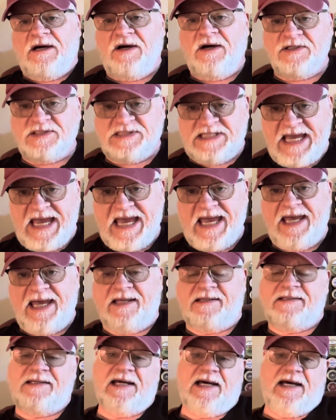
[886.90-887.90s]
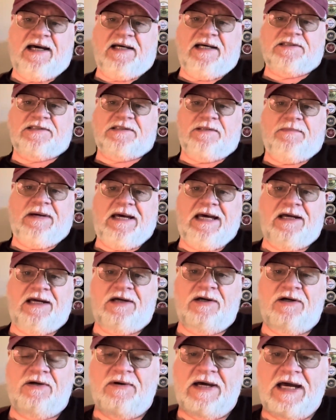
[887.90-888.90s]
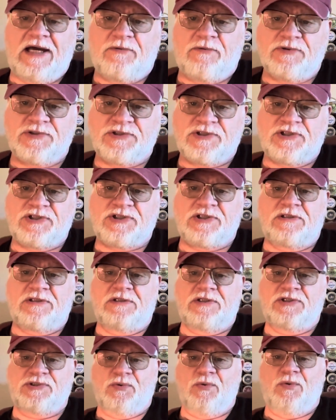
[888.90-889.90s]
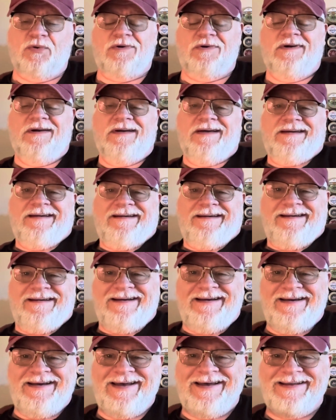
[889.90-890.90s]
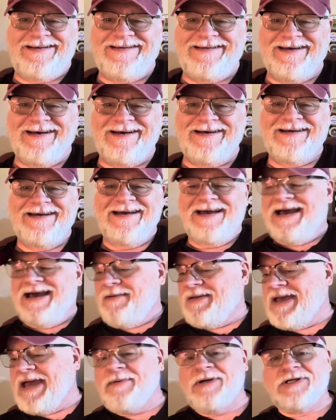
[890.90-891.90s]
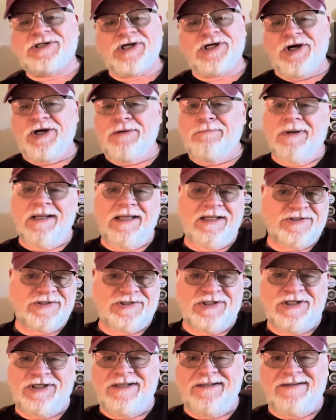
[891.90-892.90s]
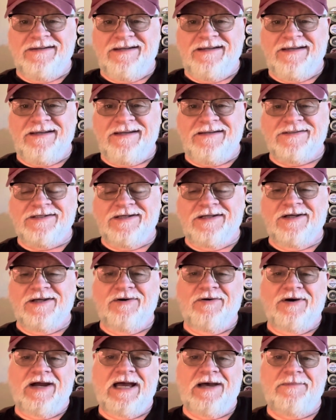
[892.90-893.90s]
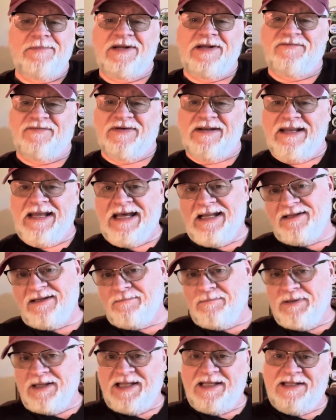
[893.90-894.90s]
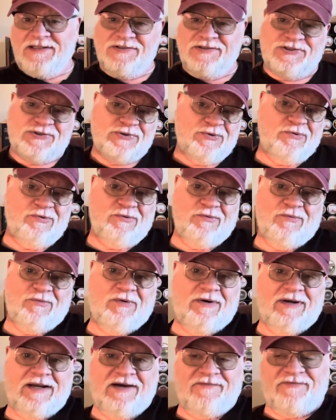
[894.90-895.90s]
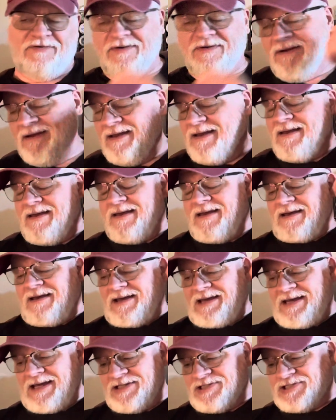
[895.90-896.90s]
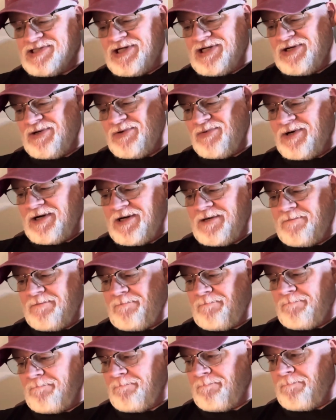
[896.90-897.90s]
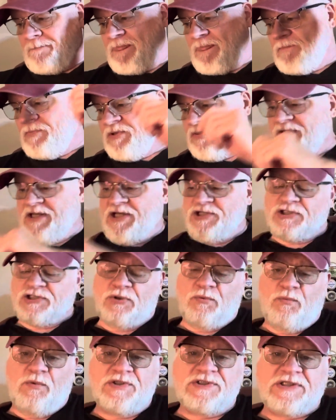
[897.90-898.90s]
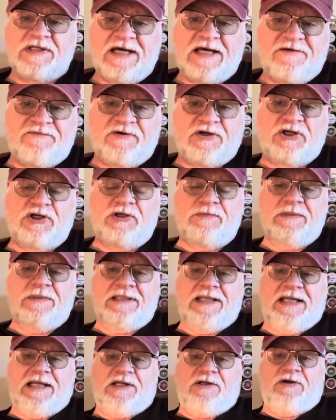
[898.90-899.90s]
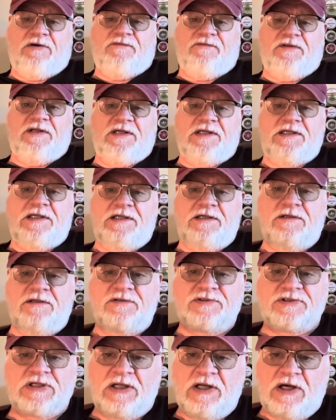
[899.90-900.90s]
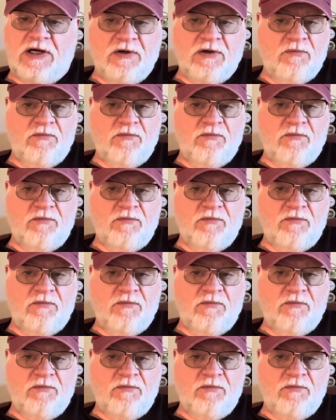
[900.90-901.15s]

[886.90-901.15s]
TAD, guys, tobacco acquisition disorder. And how many cherry blends do you need, or how many vanilla blends or whatever. And so. But these are the ones that I've accumulated over the years, along